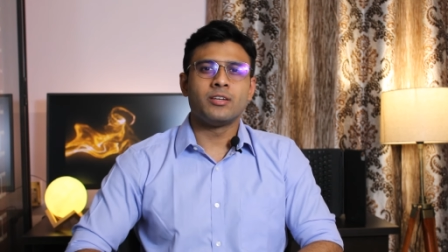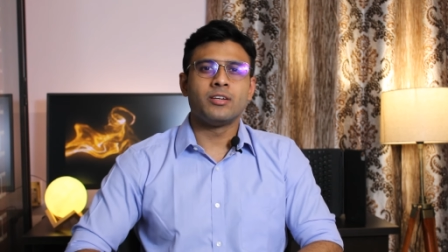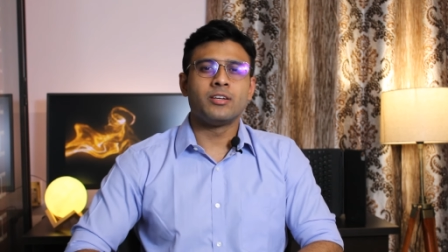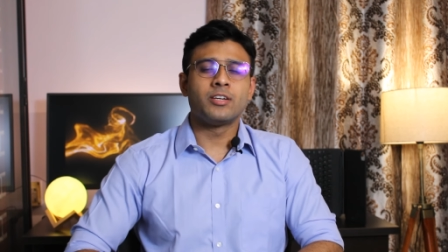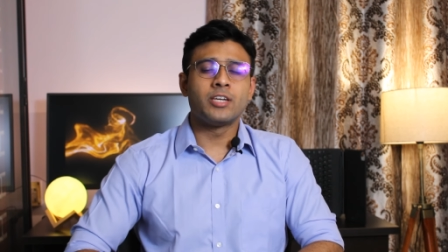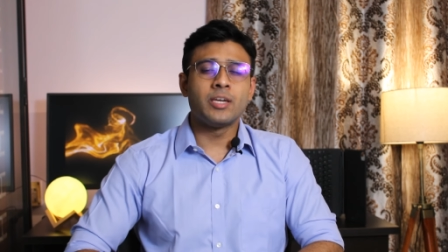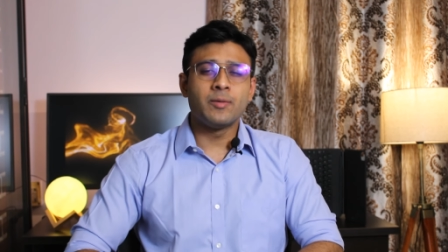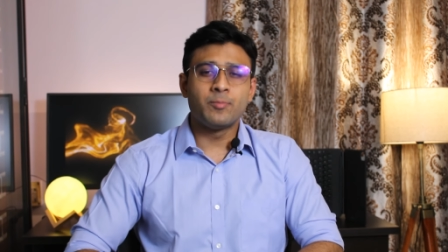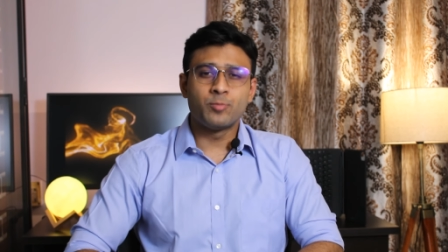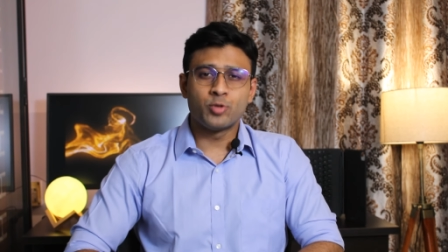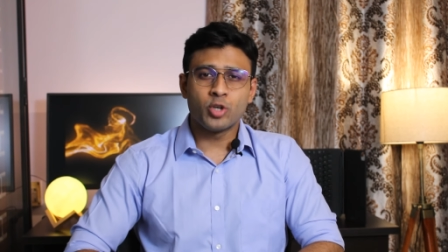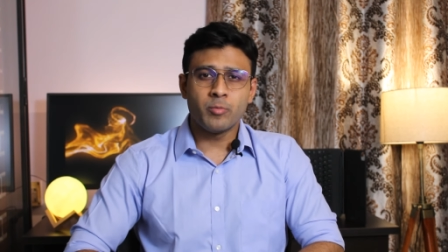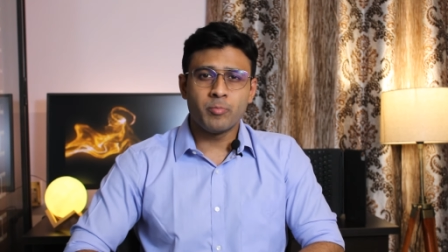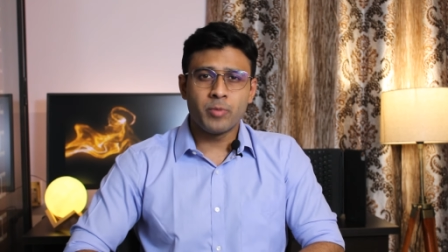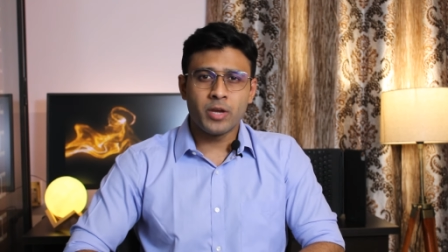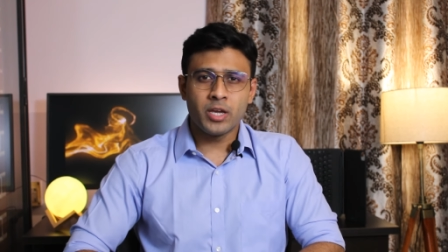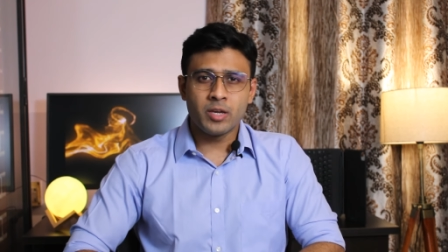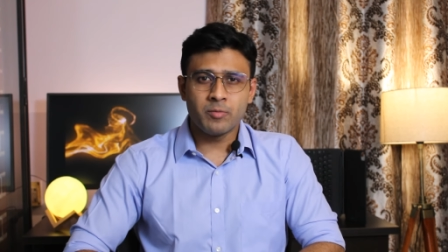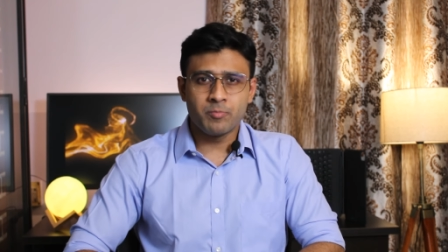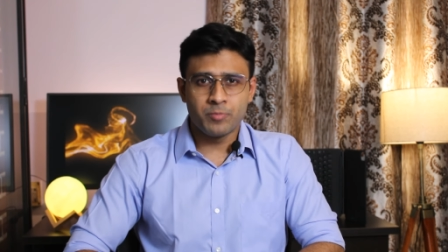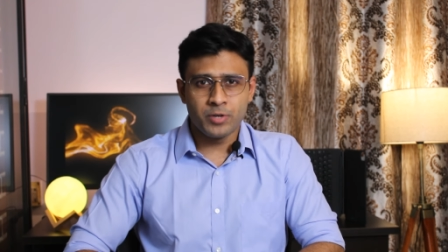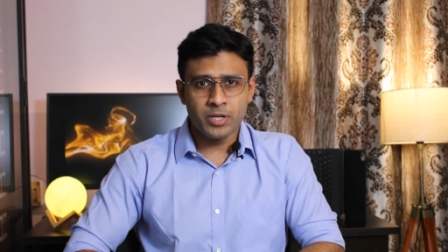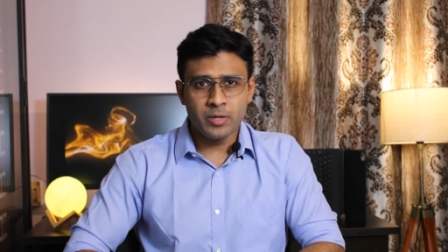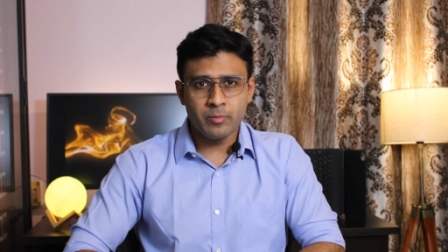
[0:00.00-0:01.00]
keeps on
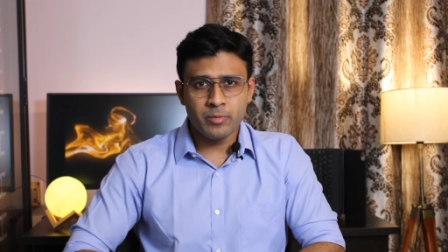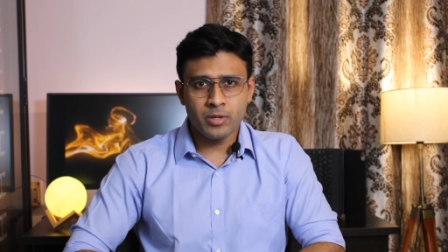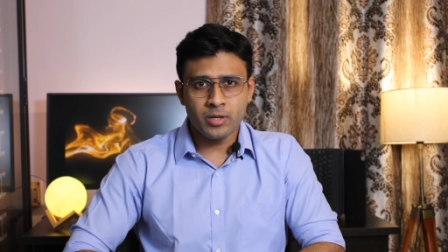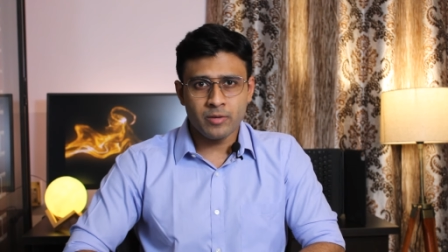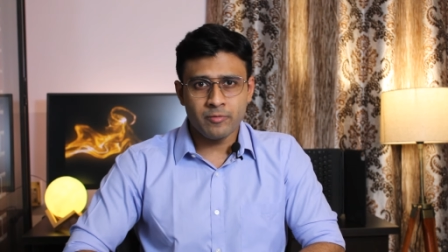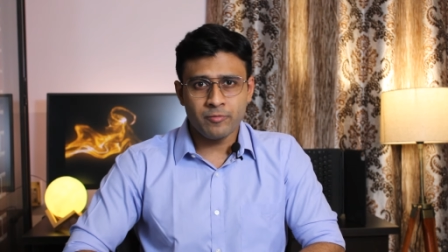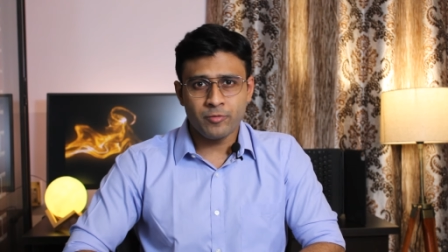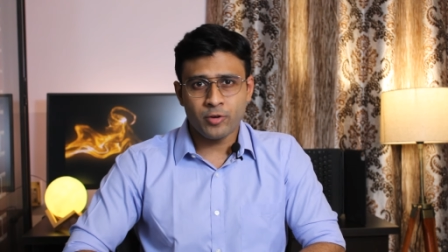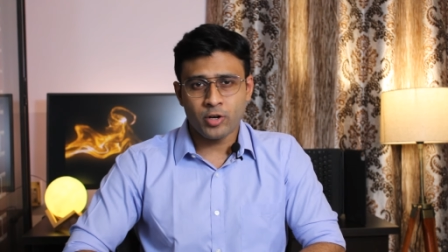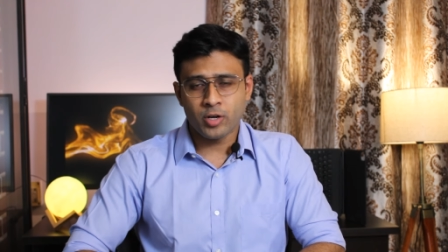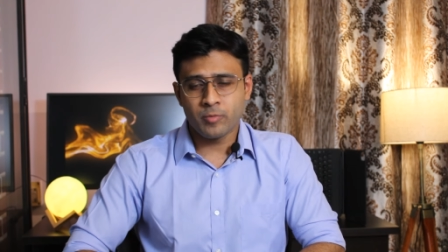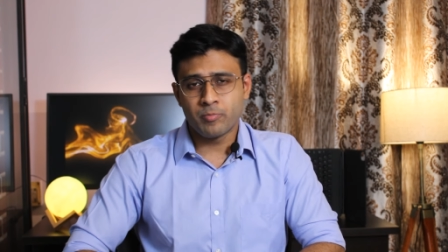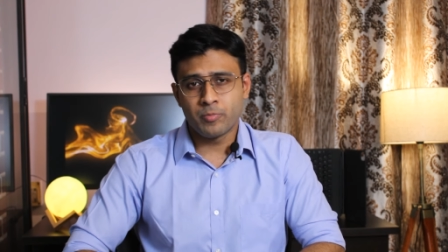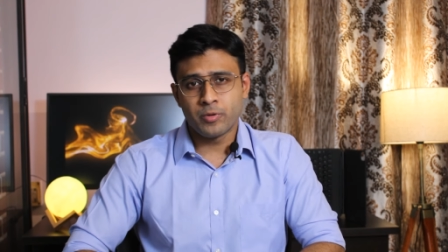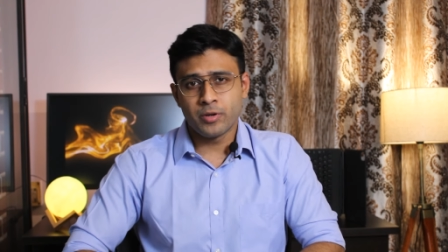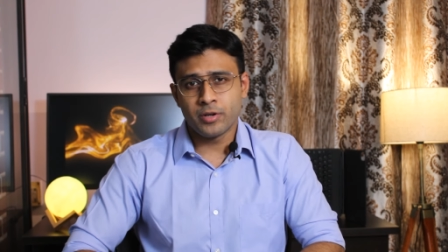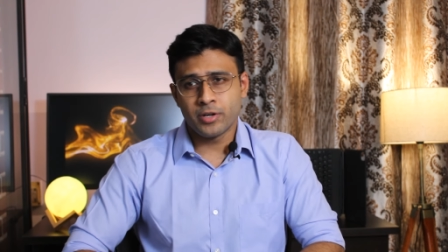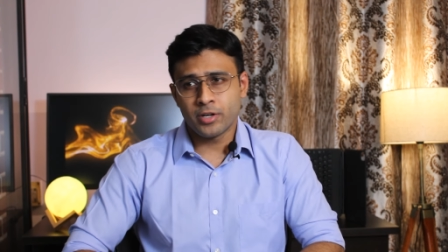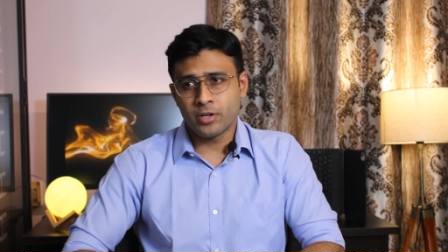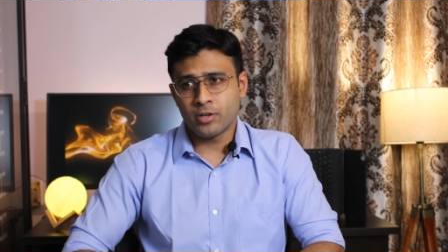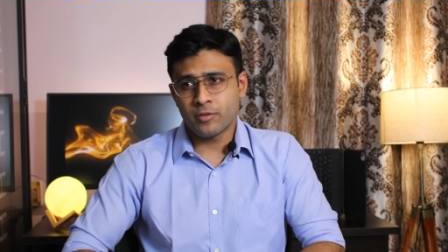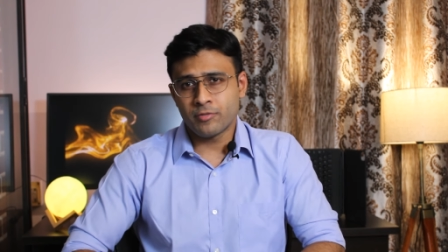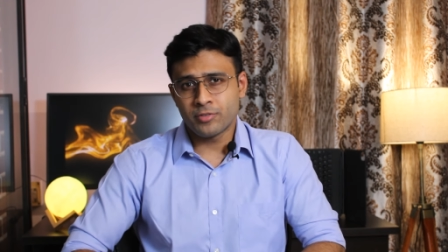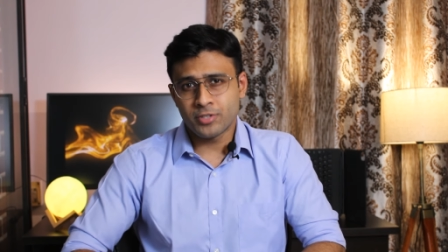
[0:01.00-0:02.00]
paying premium for a
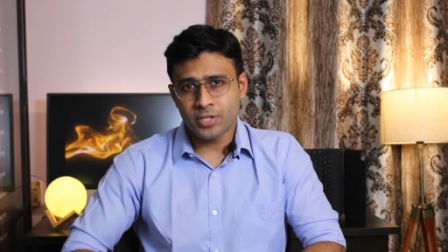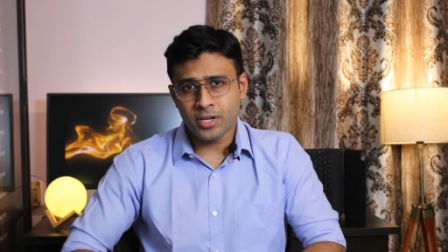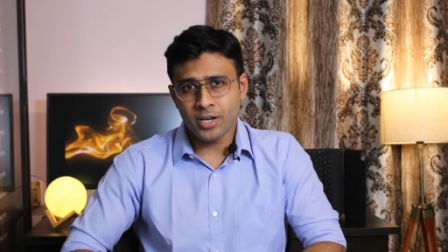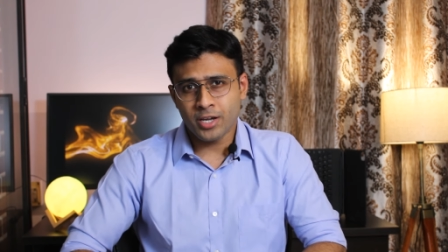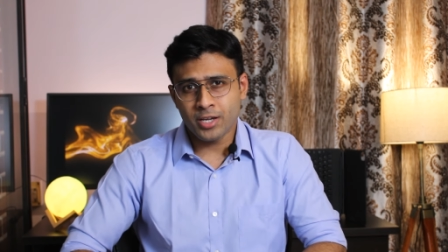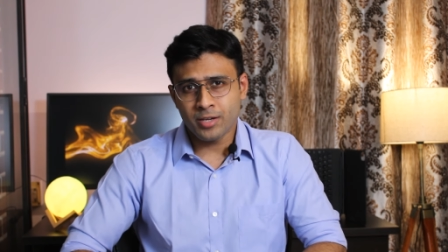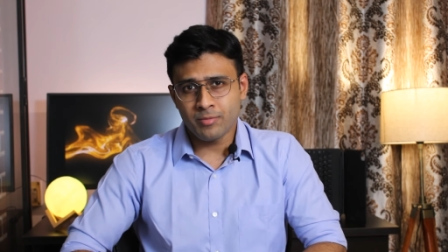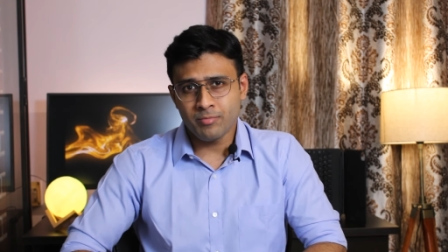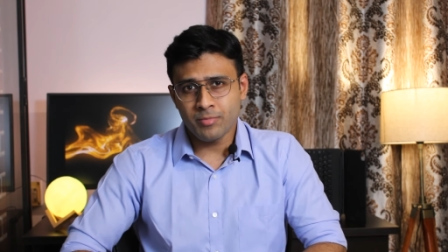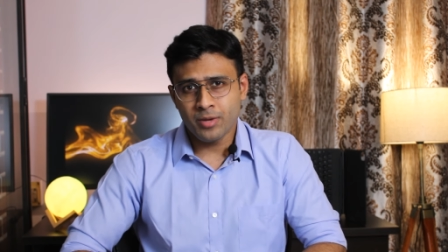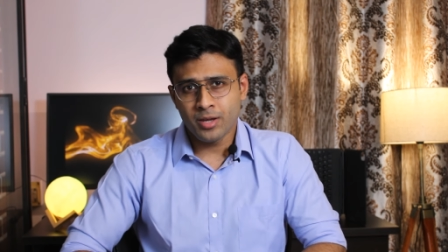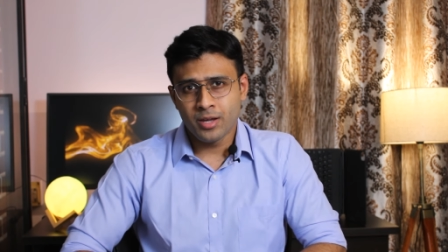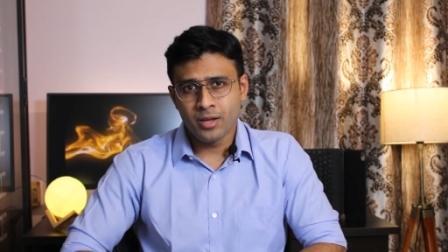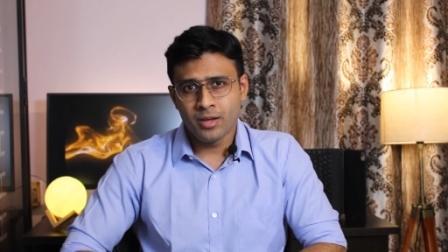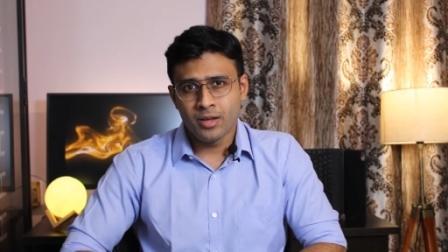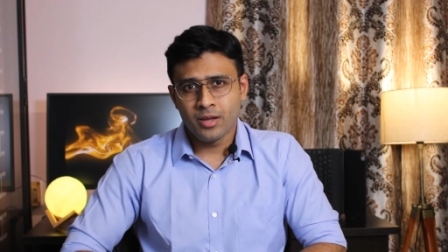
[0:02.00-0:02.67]
period of time